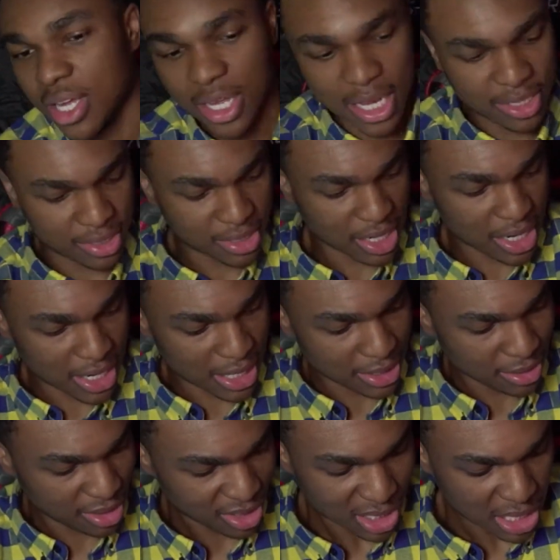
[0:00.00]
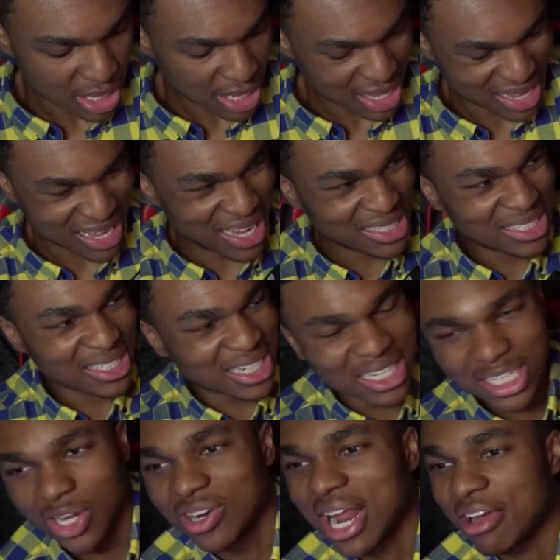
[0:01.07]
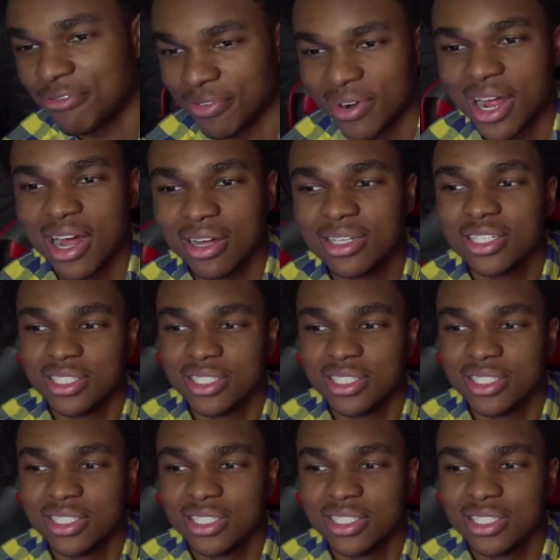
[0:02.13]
it's a good little light for now.